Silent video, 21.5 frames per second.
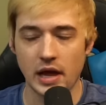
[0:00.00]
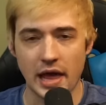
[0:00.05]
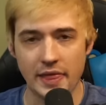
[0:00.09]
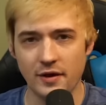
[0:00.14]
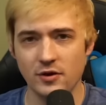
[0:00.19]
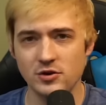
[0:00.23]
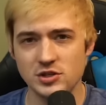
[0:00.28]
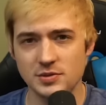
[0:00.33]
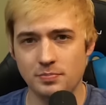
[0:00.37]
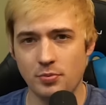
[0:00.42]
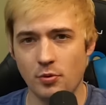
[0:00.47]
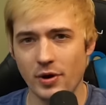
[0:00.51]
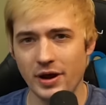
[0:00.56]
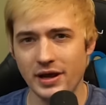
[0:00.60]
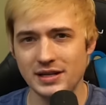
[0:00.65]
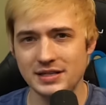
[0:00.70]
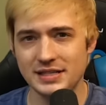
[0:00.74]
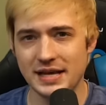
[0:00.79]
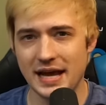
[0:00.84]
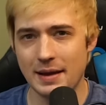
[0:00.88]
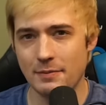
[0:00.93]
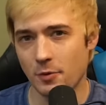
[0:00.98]
And there's a point in
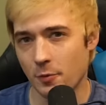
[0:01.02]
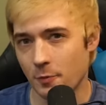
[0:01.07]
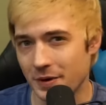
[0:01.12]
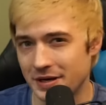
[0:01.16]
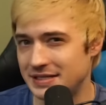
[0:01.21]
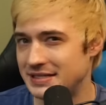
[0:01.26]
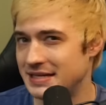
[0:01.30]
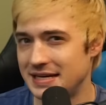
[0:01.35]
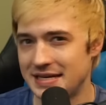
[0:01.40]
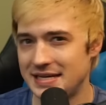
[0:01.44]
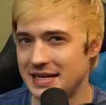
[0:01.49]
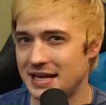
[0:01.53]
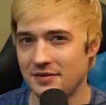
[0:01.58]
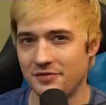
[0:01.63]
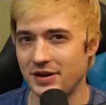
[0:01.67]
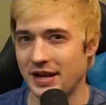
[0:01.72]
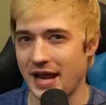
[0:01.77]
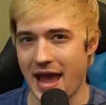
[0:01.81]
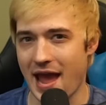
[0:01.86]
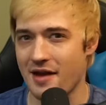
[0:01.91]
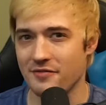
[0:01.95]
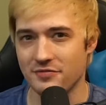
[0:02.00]
time where we didn't even
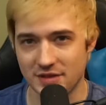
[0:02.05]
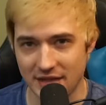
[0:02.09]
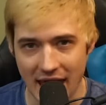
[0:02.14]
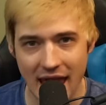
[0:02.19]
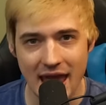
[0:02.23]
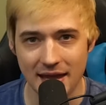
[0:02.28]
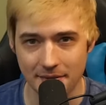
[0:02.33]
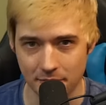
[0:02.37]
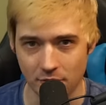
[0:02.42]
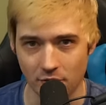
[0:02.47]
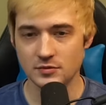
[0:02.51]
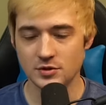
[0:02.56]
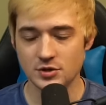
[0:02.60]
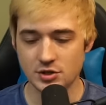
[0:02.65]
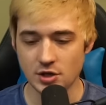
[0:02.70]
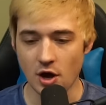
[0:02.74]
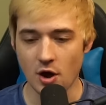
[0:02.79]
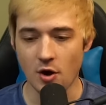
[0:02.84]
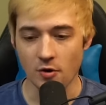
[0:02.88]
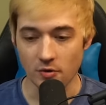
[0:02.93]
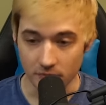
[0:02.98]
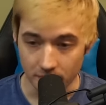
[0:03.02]
have cable.
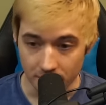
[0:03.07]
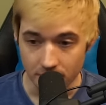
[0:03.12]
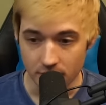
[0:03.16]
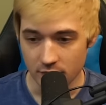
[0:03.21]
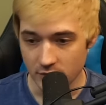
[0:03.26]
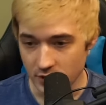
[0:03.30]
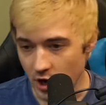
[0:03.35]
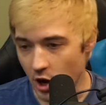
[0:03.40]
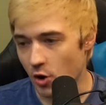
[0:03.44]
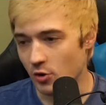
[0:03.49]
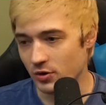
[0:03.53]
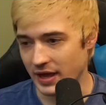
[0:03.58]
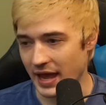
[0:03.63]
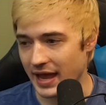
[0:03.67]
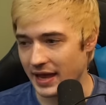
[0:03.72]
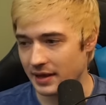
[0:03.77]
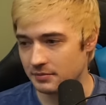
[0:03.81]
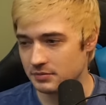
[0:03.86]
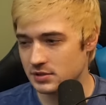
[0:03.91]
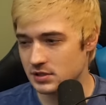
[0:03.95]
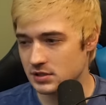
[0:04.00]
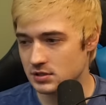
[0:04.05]
So no
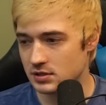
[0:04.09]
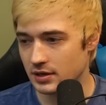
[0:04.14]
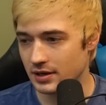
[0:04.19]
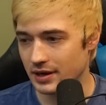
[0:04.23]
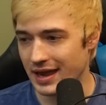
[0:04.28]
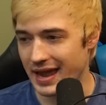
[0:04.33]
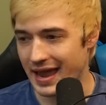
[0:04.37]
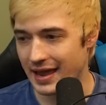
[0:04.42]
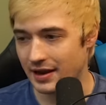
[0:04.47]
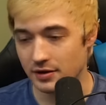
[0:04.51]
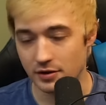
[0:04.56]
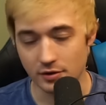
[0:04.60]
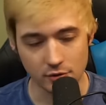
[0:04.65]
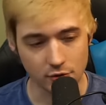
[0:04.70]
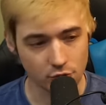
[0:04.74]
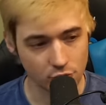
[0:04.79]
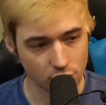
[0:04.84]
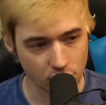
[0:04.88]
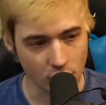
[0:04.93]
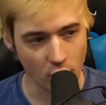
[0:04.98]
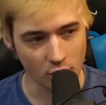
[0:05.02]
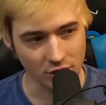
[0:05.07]
games and
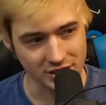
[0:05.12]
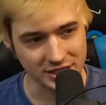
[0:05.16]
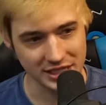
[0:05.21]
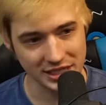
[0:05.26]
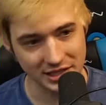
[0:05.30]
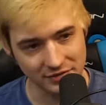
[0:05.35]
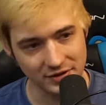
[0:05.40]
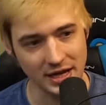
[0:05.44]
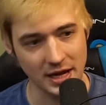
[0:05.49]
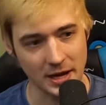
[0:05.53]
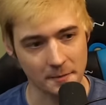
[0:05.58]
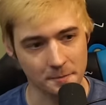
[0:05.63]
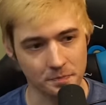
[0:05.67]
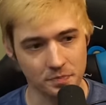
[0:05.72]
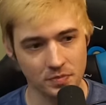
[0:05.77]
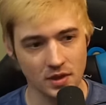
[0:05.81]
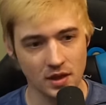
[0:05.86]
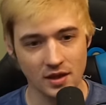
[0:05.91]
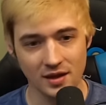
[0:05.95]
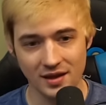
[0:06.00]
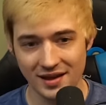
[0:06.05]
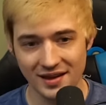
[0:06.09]
no TV.
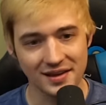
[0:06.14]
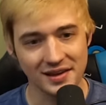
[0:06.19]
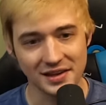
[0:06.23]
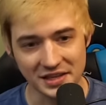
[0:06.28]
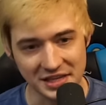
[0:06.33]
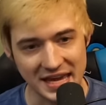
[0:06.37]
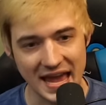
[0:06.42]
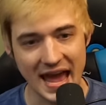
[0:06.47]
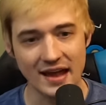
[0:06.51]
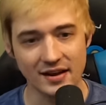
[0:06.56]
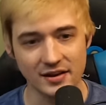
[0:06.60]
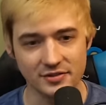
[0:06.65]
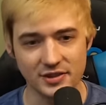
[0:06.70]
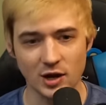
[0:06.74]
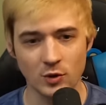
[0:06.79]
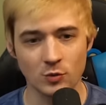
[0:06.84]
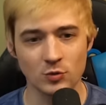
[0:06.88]
Yet there